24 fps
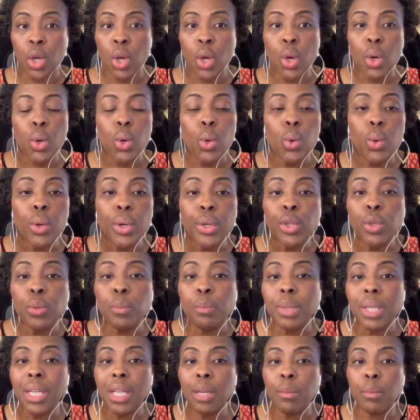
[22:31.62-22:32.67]
Who are you
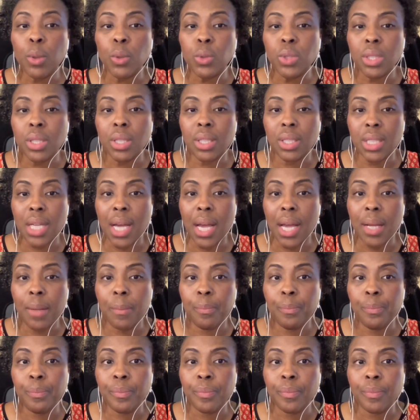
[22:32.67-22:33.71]
being most of the time?
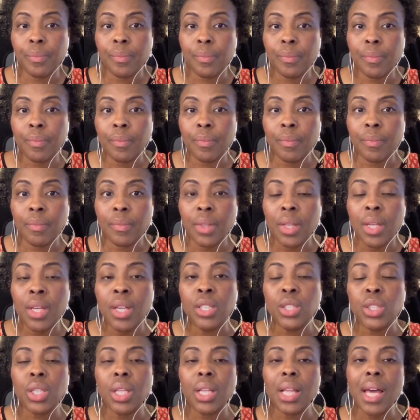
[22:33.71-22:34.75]

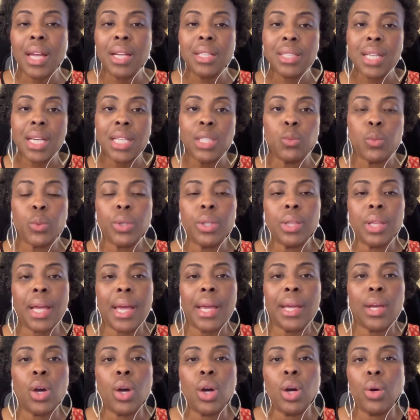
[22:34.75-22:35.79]
So a lot of times we're
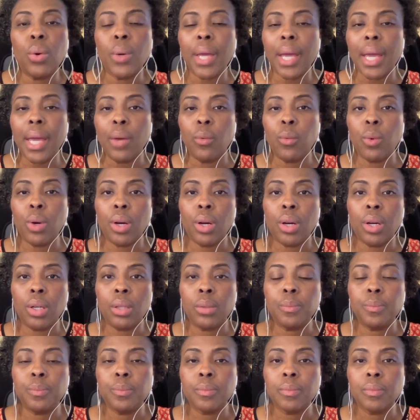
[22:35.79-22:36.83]
like, oh, okay,
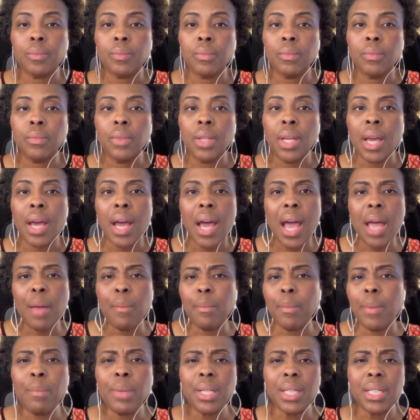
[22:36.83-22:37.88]
well, I'm
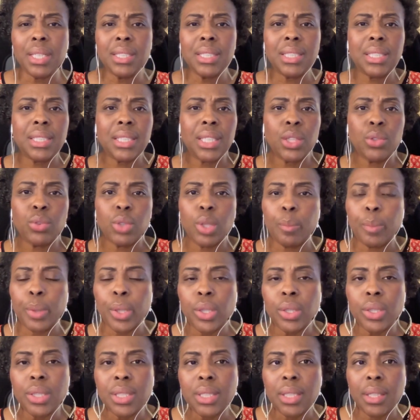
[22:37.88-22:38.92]
a considerate
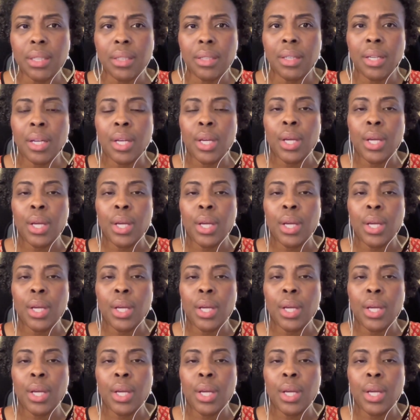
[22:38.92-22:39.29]
person.